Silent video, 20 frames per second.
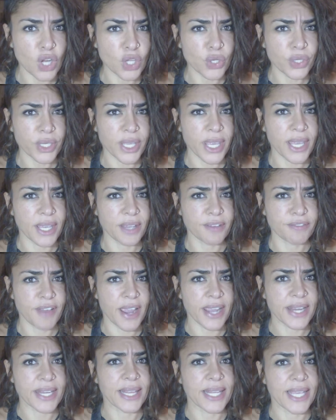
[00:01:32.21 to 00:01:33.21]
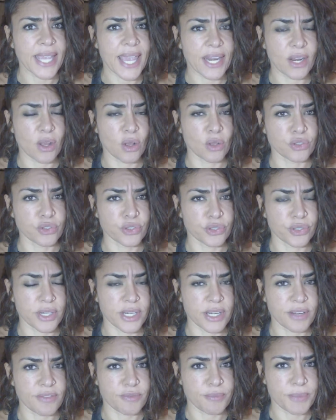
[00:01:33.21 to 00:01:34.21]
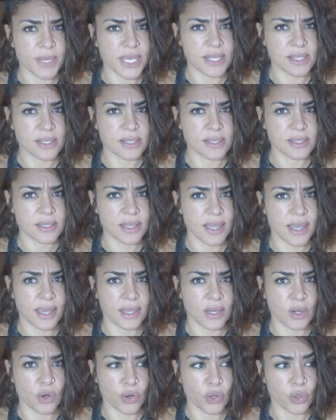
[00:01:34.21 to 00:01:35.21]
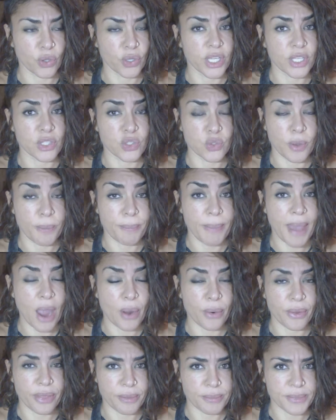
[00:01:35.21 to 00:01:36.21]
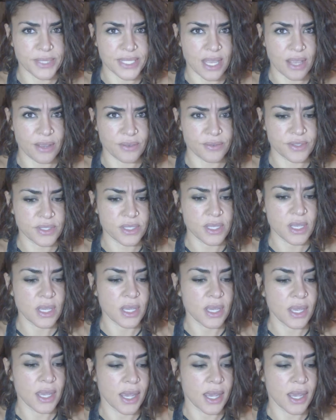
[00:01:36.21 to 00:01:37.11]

are looking finally at alternative means and are looking to empower themselves.